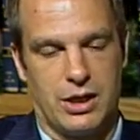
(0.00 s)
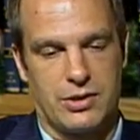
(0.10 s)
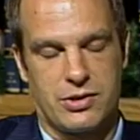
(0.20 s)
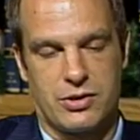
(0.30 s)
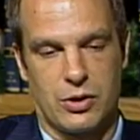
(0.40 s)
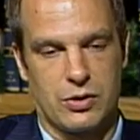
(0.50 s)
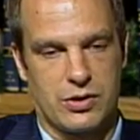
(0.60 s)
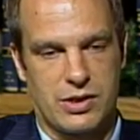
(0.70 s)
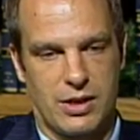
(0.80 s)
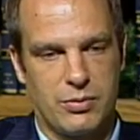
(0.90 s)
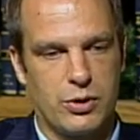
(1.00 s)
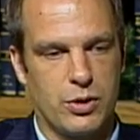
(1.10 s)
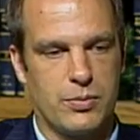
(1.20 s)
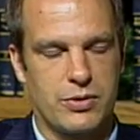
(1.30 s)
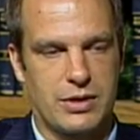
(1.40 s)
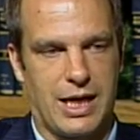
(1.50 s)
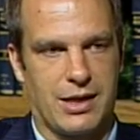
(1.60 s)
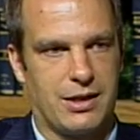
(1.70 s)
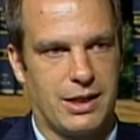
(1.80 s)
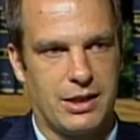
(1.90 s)
certain subgroups
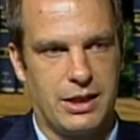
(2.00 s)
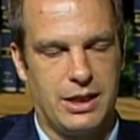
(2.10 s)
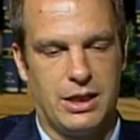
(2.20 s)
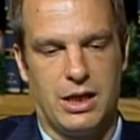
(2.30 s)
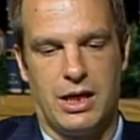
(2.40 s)
ethnically,